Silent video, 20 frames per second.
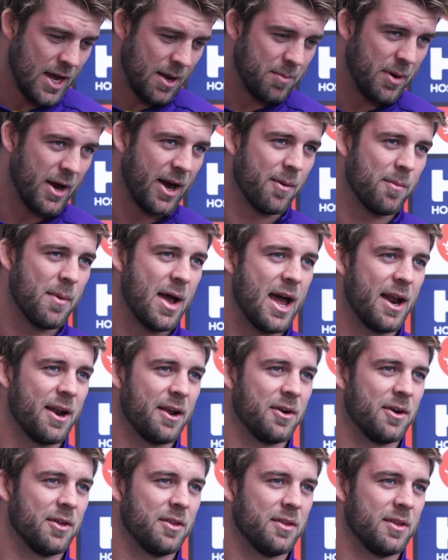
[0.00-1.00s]

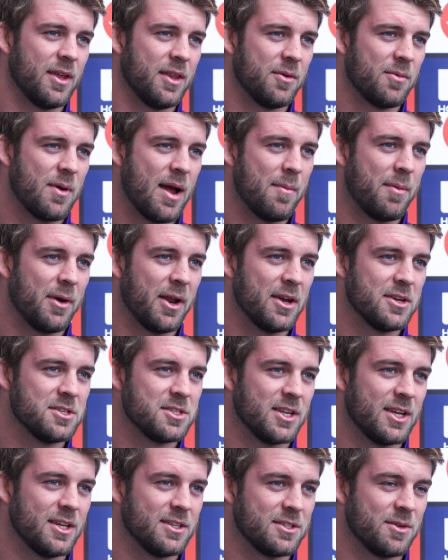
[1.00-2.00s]
Parramatta and the Rabbitohs.
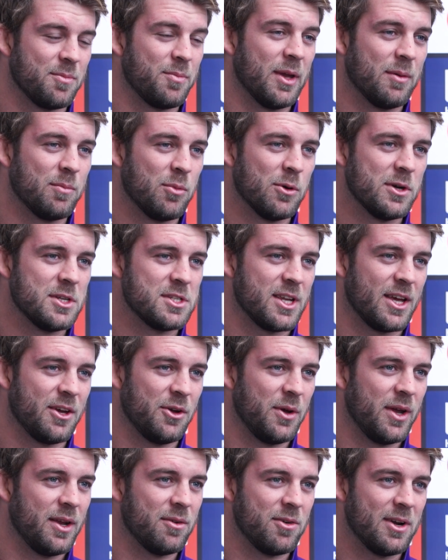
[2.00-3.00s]
There's some big boys there
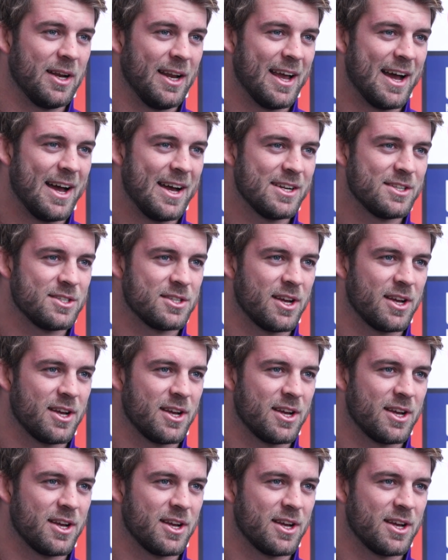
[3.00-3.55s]
who hit really hard,